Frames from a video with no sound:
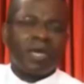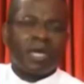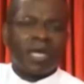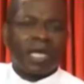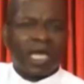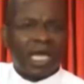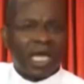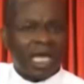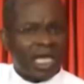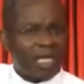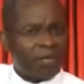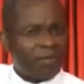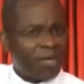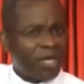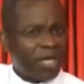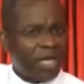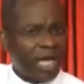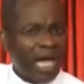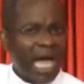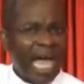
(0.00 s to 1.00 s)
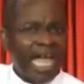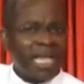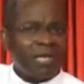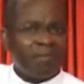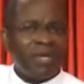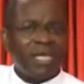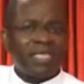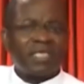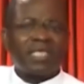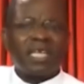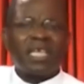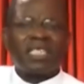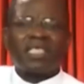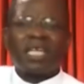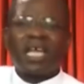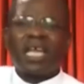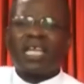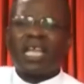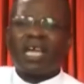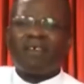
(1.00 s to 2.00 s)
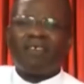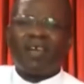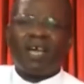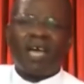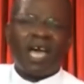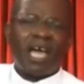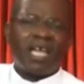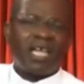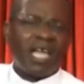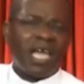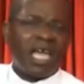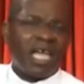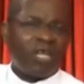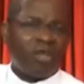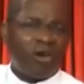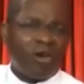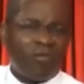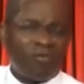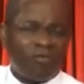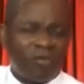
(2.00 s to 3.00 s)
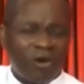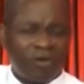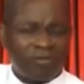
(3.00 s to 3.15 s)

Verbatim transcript: Get behind me, Satan, I've had enough of